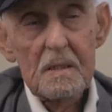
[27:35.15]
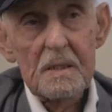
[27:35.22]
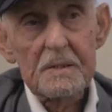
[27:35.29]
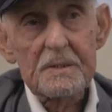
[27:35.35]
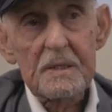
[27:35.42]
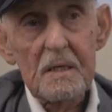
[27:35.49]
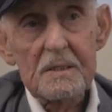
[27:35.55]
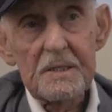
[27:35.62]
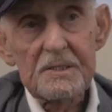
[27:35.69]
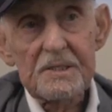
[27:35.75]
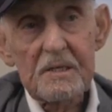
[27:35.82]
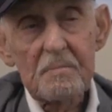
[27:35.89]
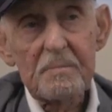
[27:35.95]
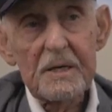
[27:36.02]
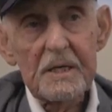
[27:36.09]
it's on
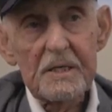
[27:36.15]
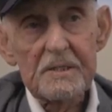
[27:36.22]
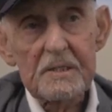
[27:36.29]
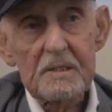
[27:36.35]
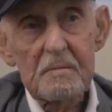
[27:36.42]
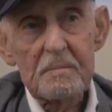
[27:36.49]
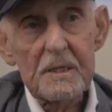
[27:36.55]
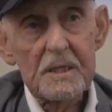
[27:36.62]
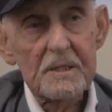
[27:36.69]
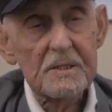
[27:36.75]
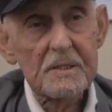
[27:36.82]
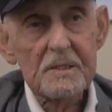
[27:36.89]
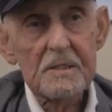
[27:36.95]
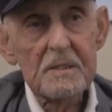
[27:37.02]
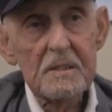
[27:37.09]
somebody's
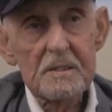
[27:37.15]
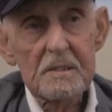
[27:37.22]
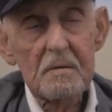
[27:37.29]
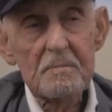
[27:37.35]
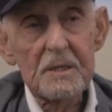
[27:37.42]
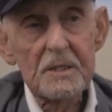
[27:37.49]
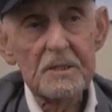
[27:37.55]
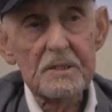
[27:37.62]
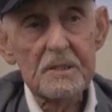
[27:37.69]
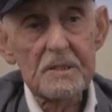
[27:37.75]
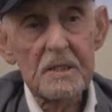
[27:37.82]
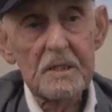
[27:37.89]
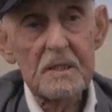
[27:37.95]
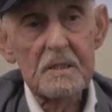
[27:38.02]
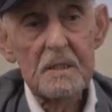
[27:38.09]
somebody's somebody's